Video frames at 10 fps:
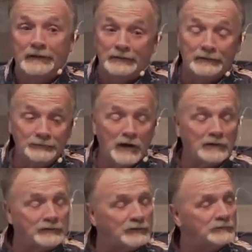And he'll
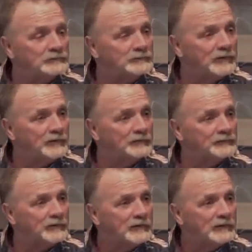talk to you. And
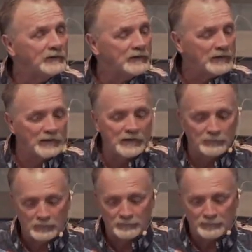there's
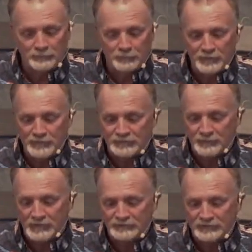putting this
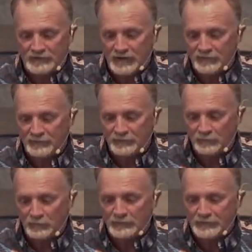message together,
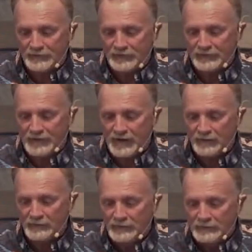really thinking
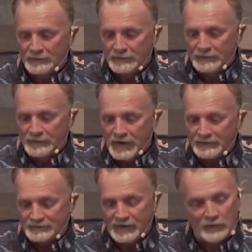how
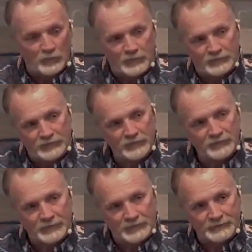Isaiah would have took
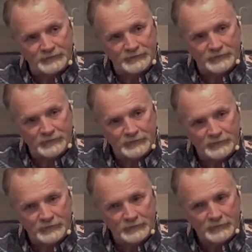this.
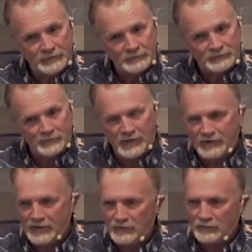So I'm
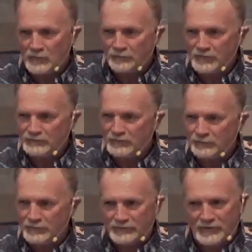like, I don't know if I should
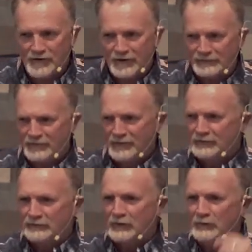be kind.
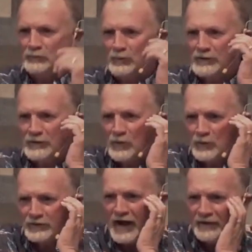Dude, we're going to
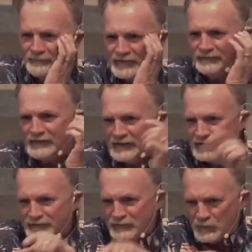go in captivity
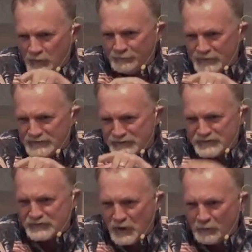unless you quit being
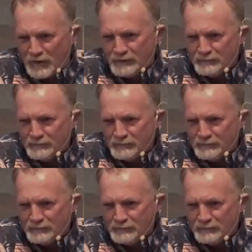stupid.